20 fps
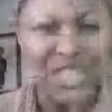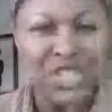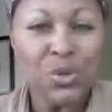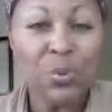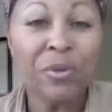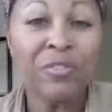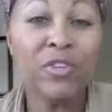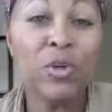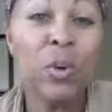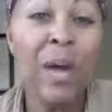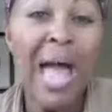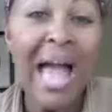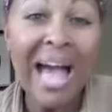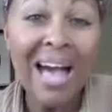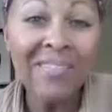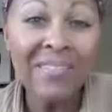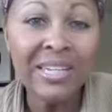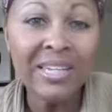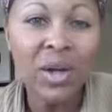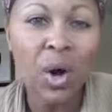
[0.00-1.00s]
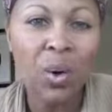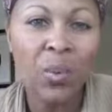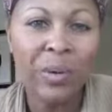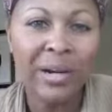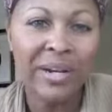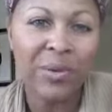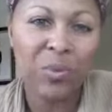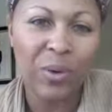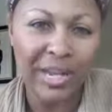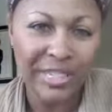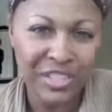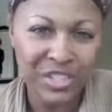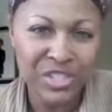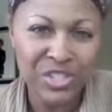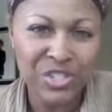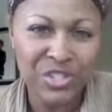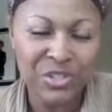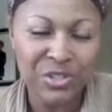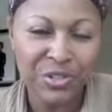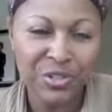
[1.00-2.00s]
So if you haven't already
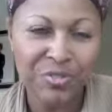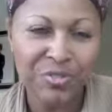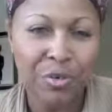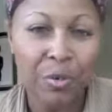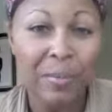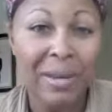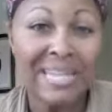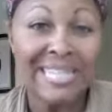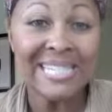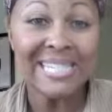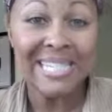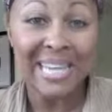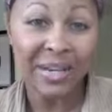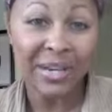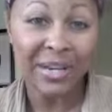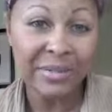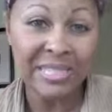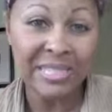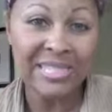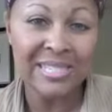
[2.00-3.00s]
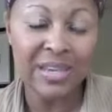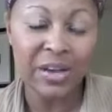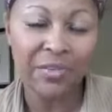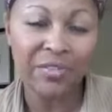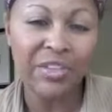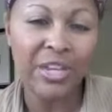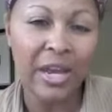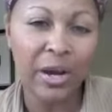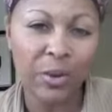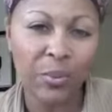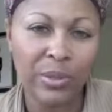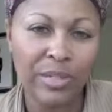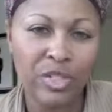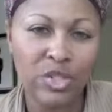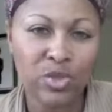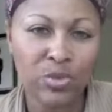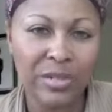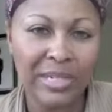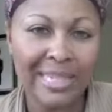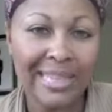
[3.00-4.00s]
registered for my sacred self-care
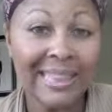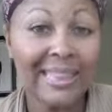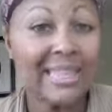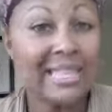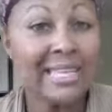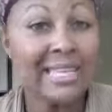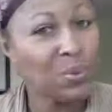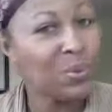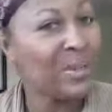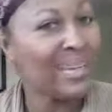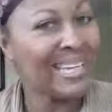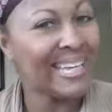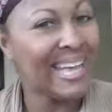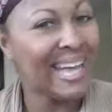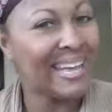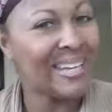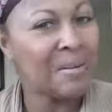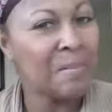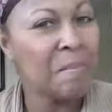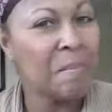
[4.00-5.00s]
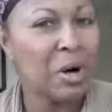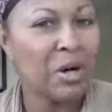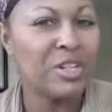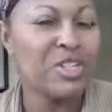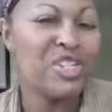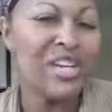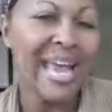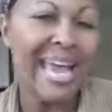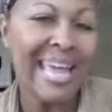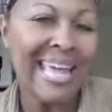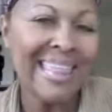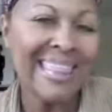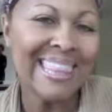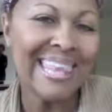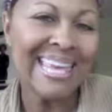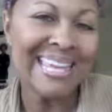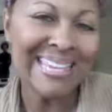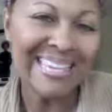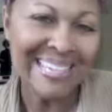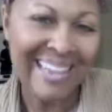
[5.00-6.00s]
retreat this weekend, March eighth
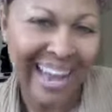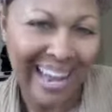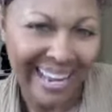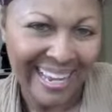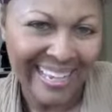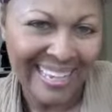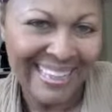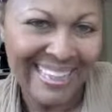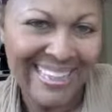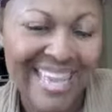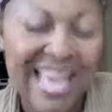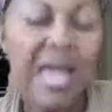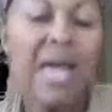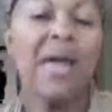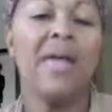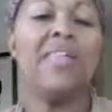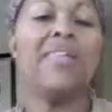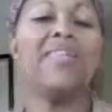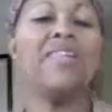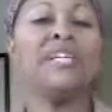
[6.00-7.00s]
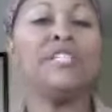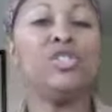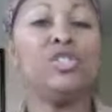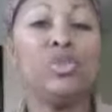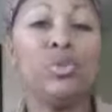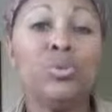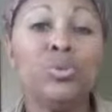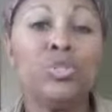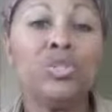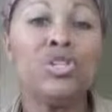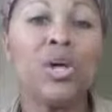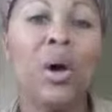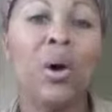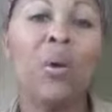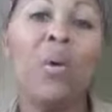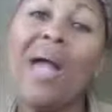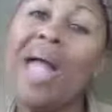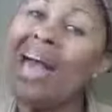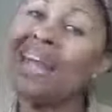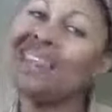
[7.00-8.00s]
and ninth, then do
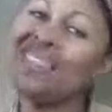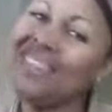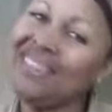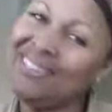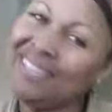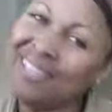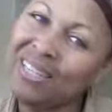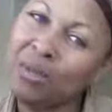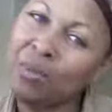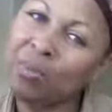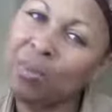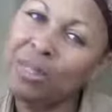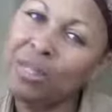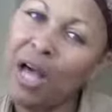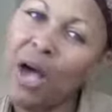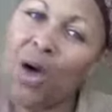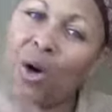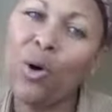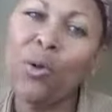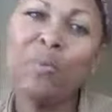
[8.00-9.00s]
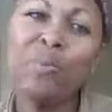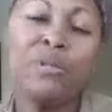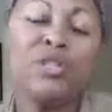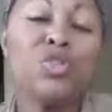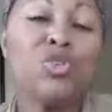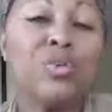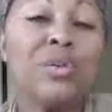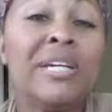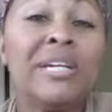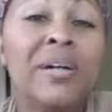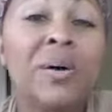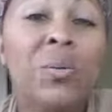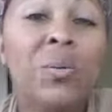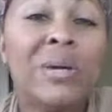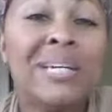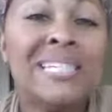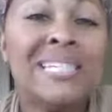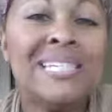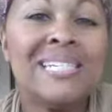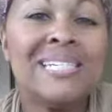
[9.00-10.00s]
so at the link below, Patrina
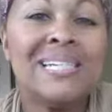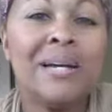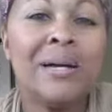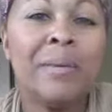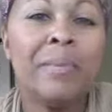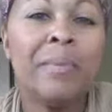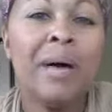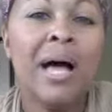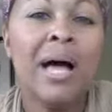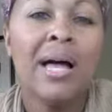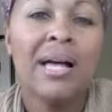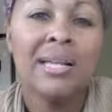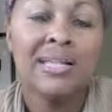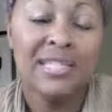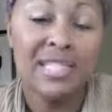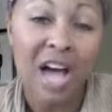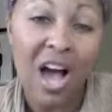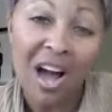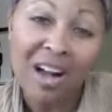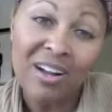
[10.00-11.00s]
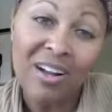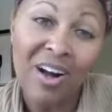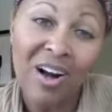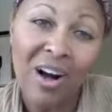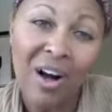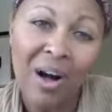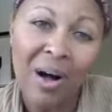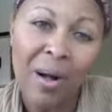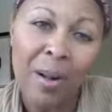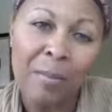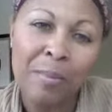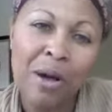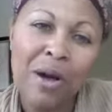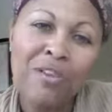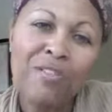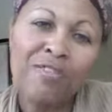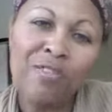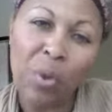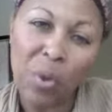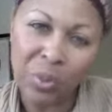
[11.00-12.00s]
Wisdom dot com
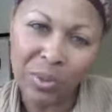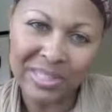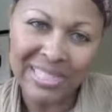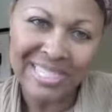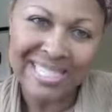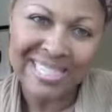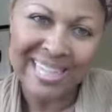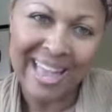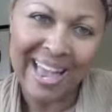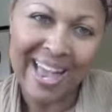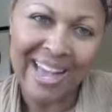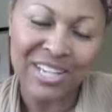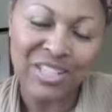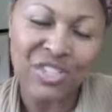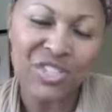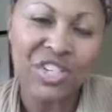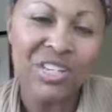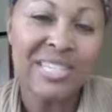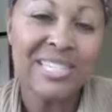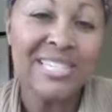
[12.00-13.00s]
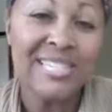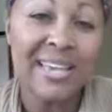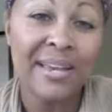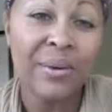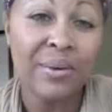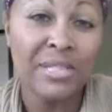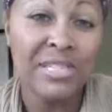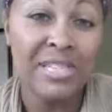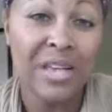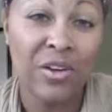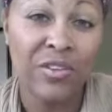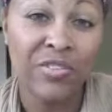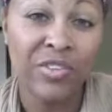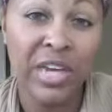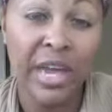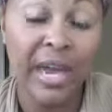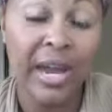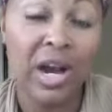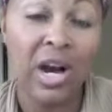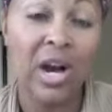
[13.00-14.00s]
forward slash sacred
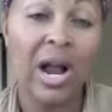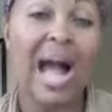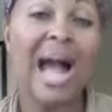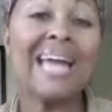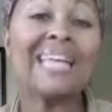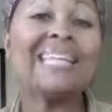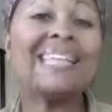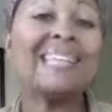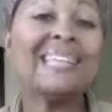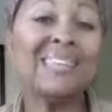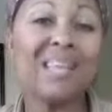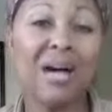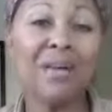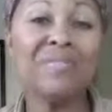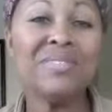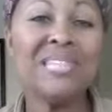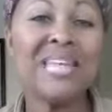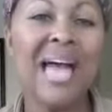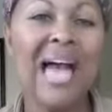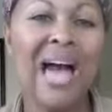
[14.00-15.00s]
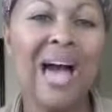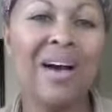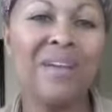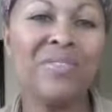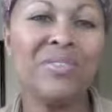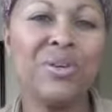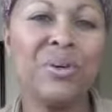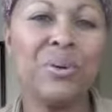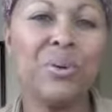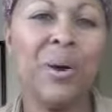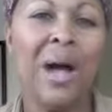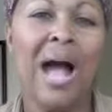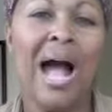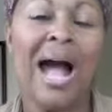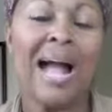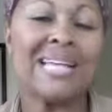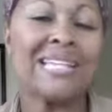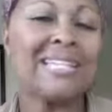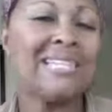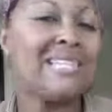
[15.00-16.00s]
self-care. I'd love to have you.
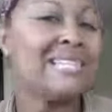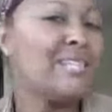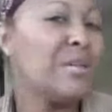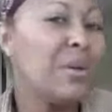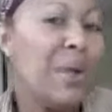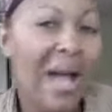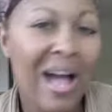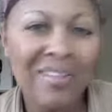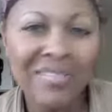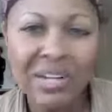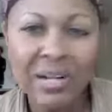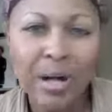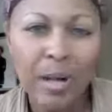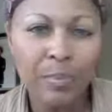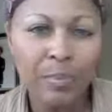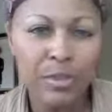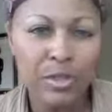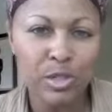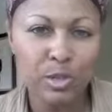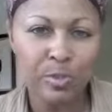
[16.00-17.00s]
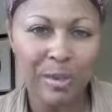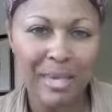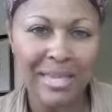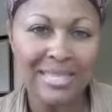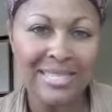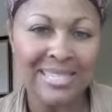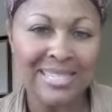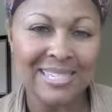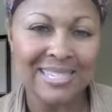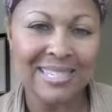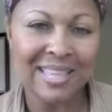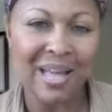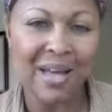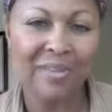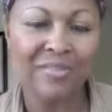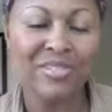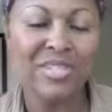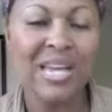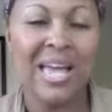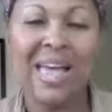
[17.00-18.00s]
I still have a couple spaces
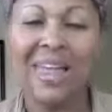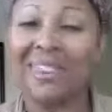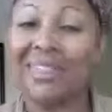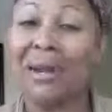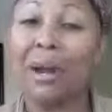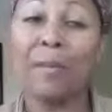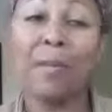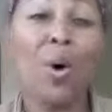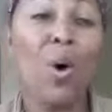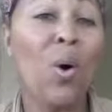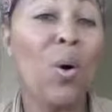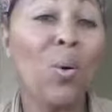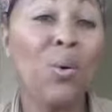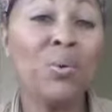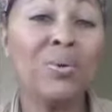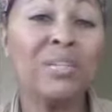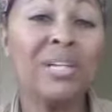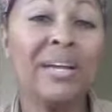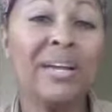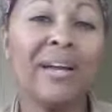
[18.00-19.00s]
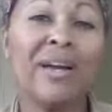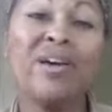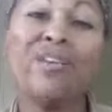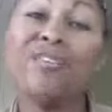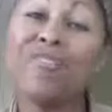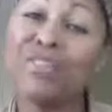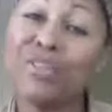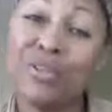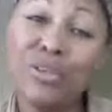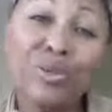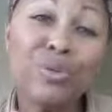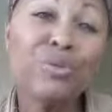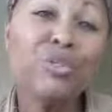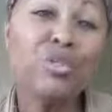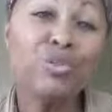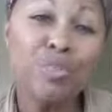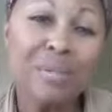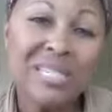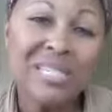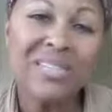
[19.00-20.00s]
left that I'm holding for you
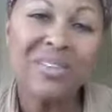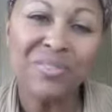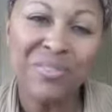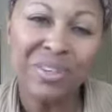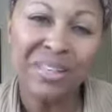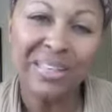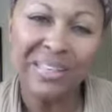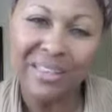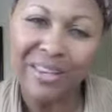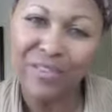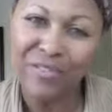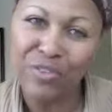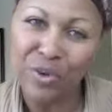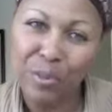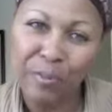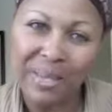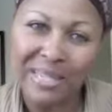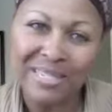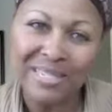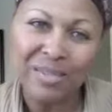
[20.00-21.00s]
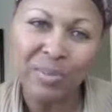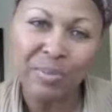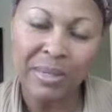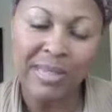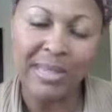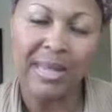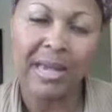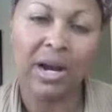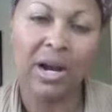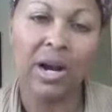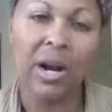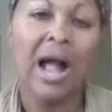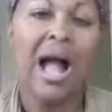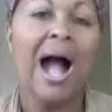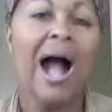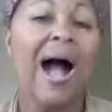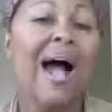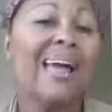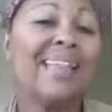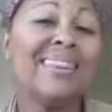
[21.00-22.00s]
specifically if you're meant to be there.
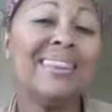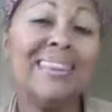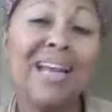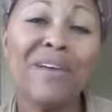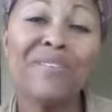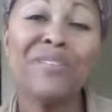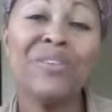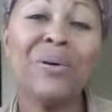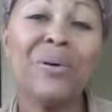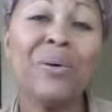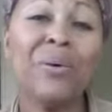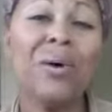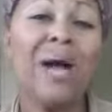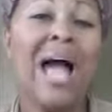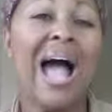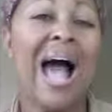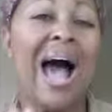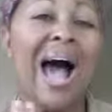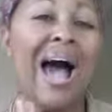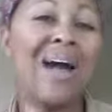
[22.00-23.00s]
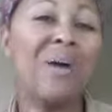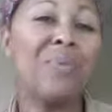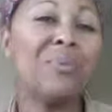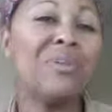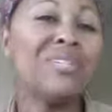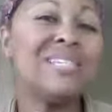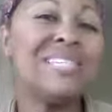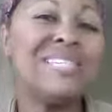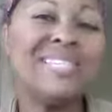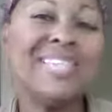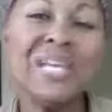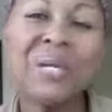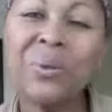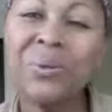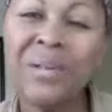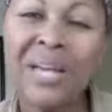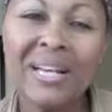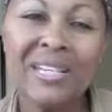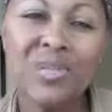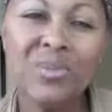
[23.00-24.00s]
I love you. I will see
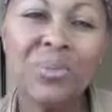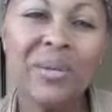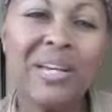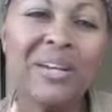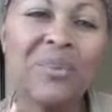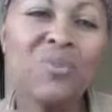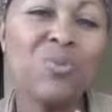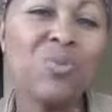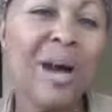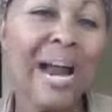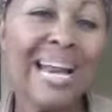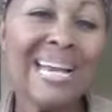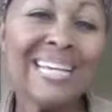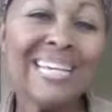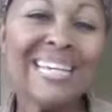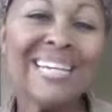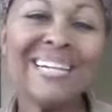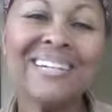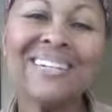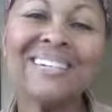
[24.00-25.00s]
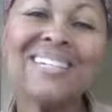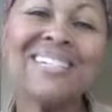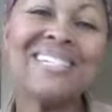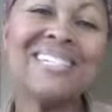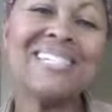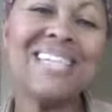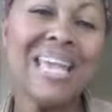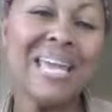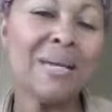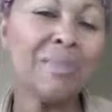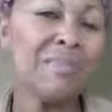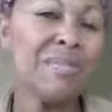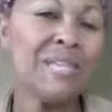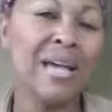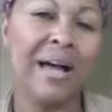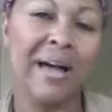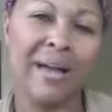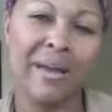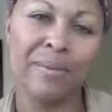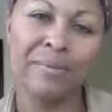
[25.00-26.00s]
you next week right here, same
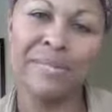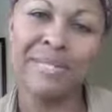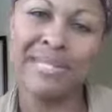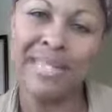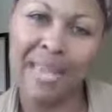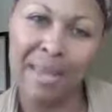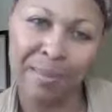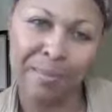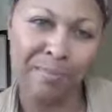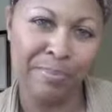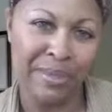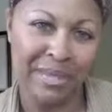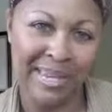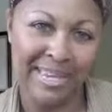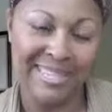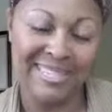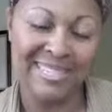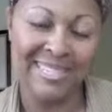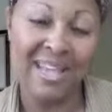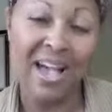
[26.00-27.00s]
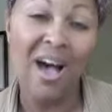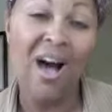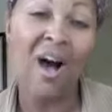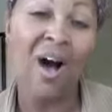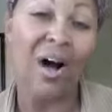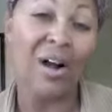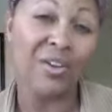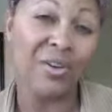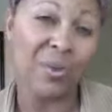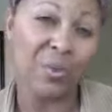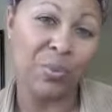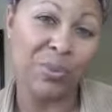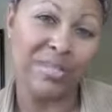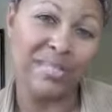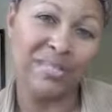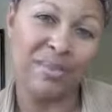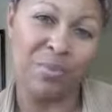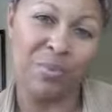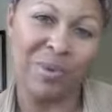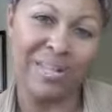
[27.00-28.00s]
time, same place on your
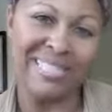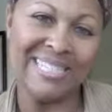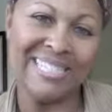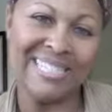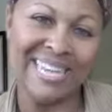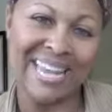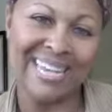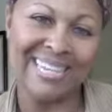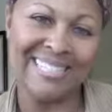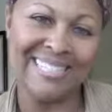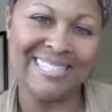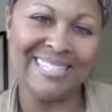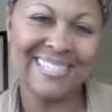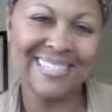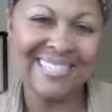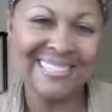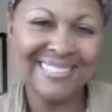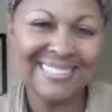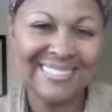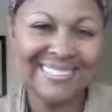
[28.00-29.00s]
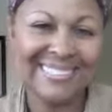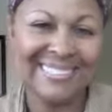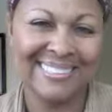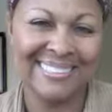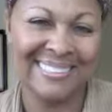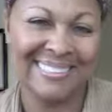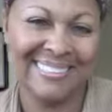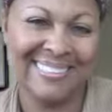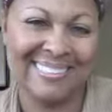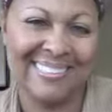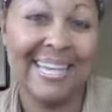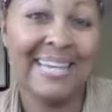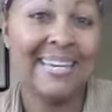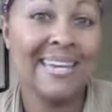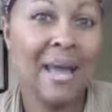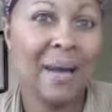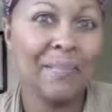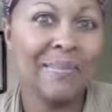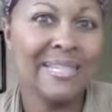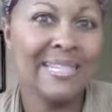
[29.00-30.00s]
Wisdom Wednesdays.
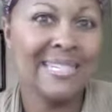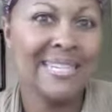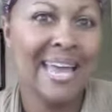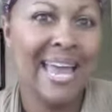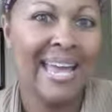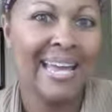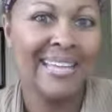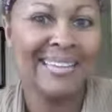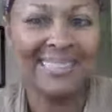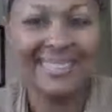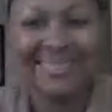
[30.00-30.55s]
Namaste.